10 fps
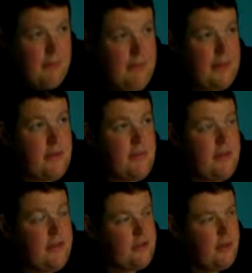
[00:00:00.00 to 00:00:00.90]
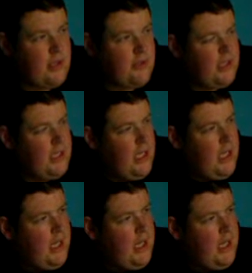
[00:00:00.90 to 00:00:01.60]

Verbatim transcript: based on my sexuality,